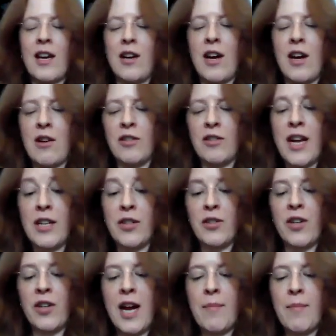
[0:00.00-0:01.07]

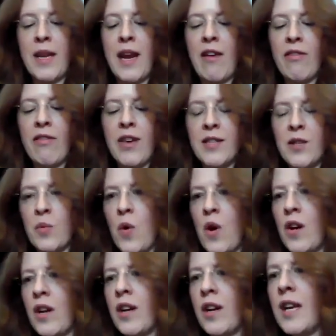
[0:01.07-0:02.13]
arranged around me. Now, this
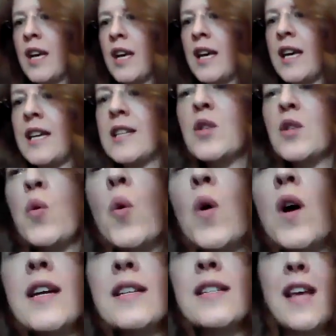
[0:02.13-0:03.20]
one is
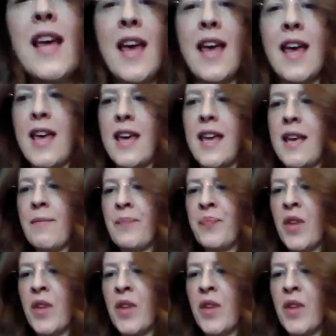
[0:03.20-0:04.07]
quite a